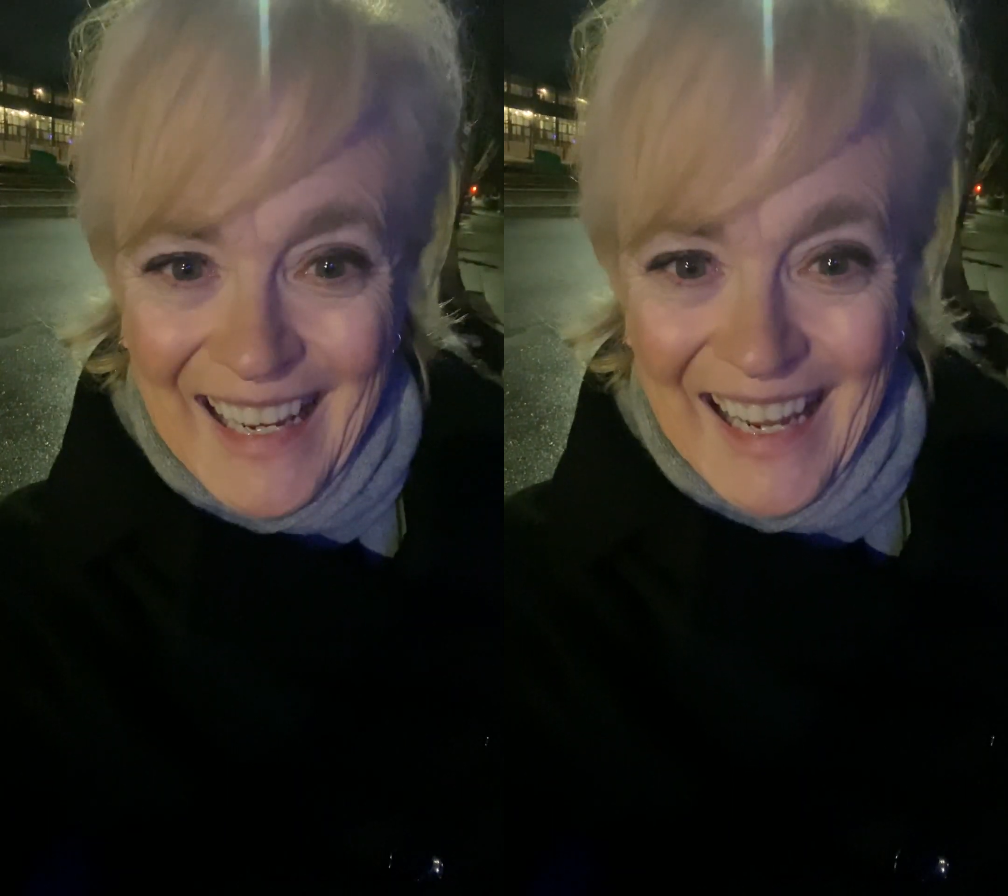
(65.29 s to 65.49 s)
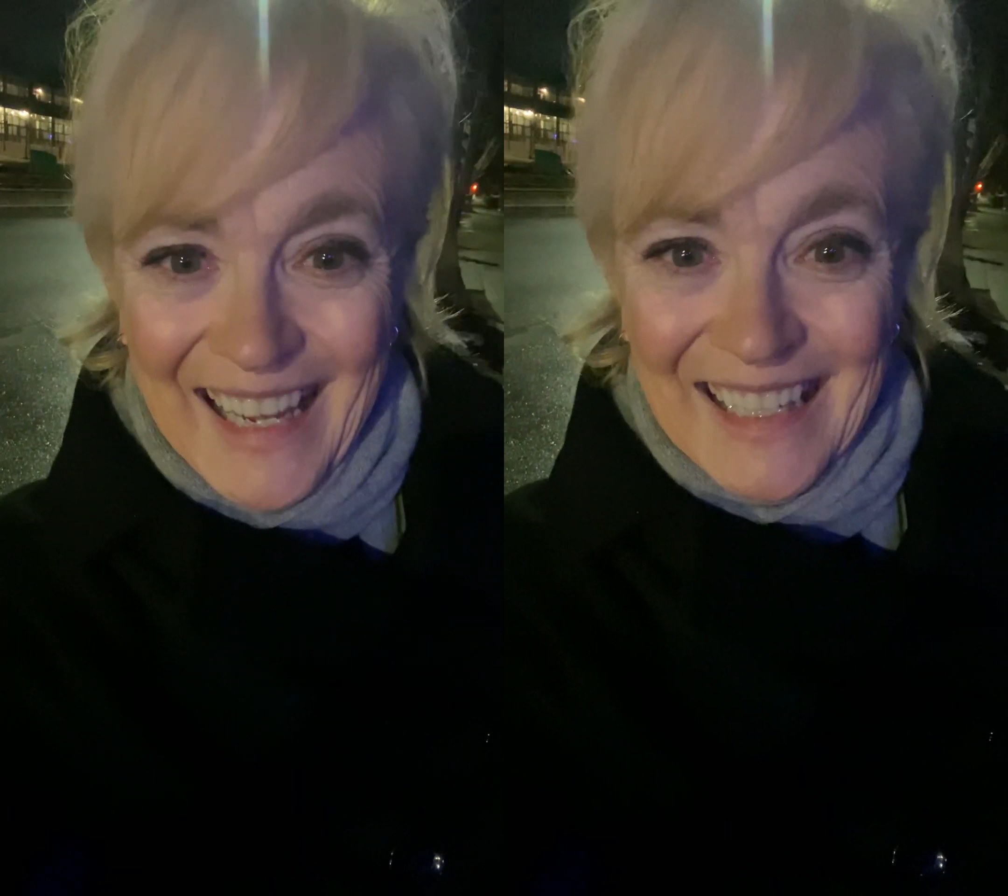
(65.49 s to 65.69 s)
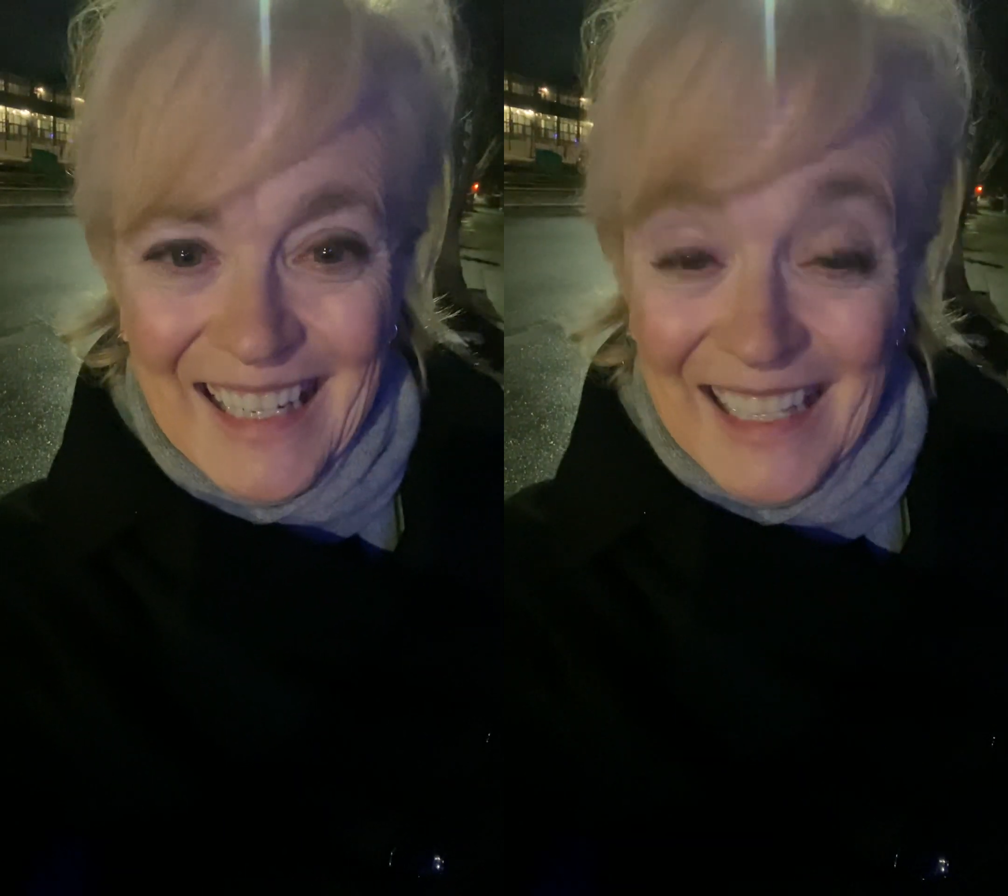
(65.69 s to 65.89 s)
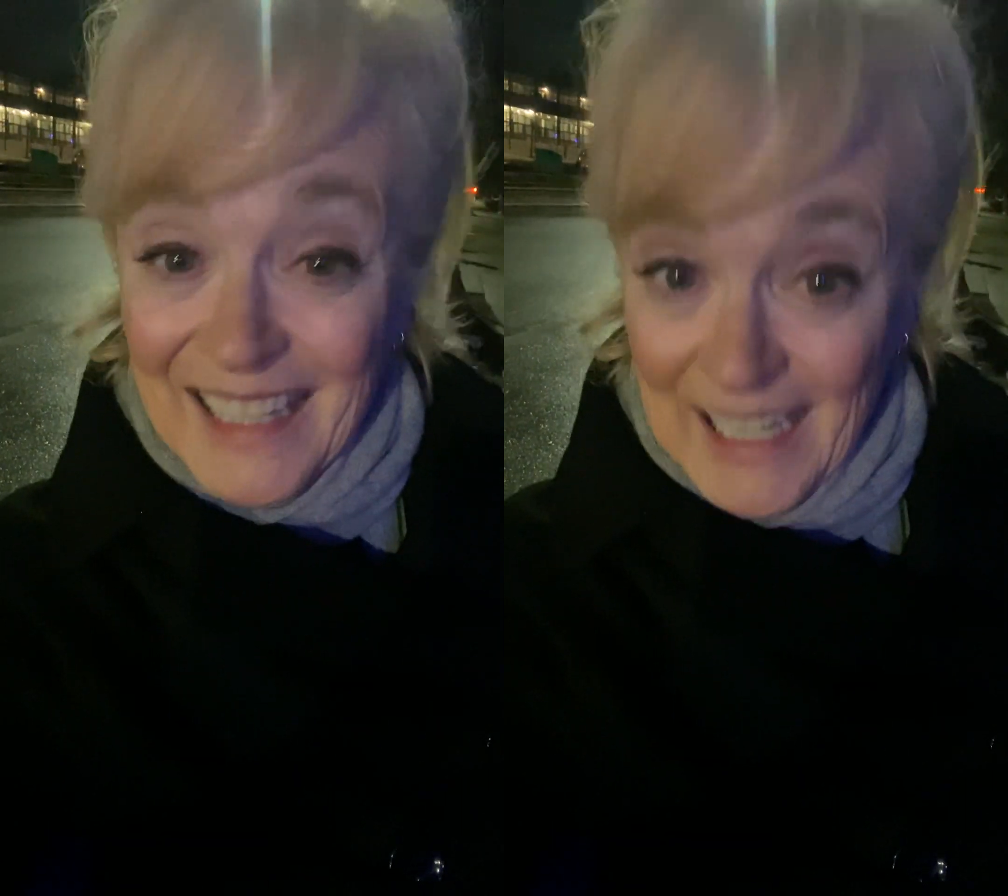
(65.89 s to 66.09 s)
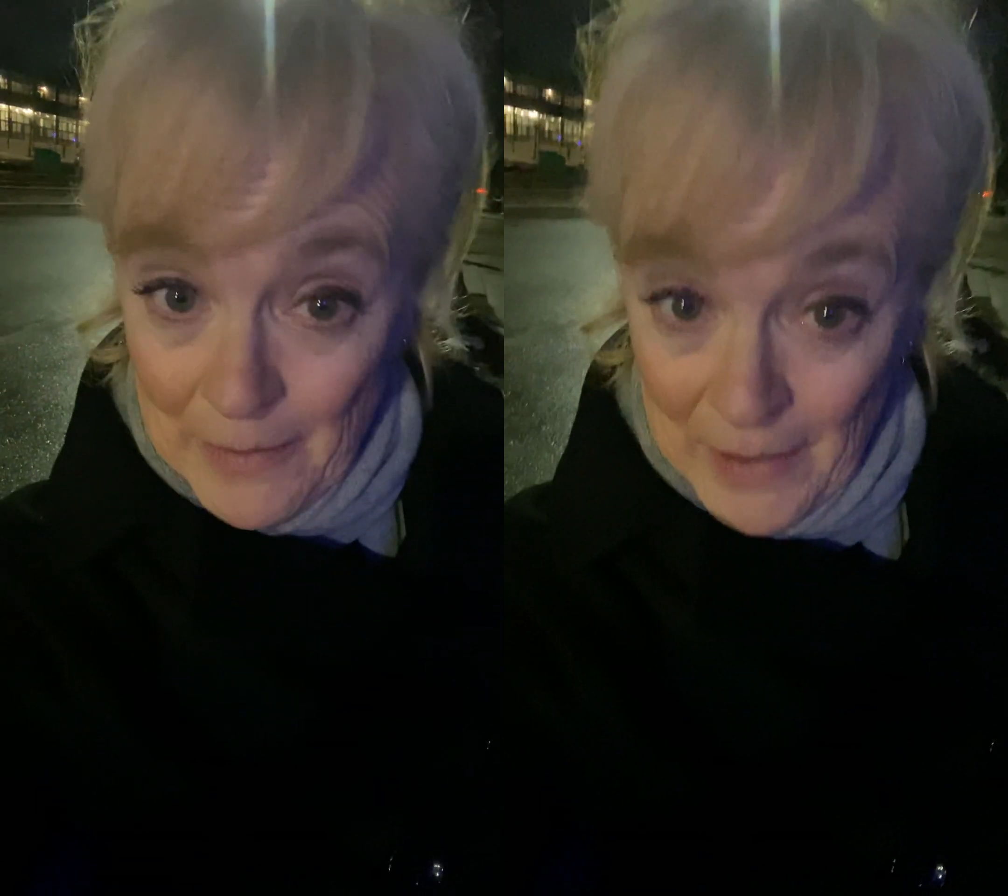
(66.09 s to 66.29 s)
And
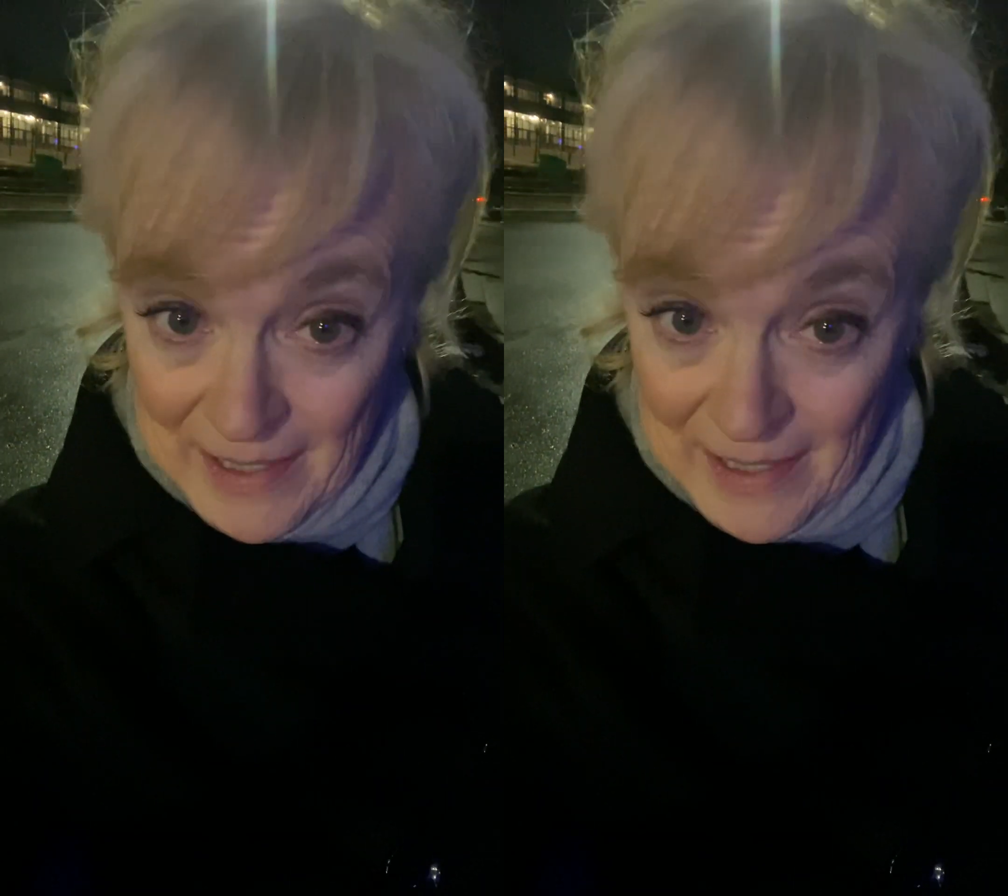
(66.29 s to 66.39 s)
anyway,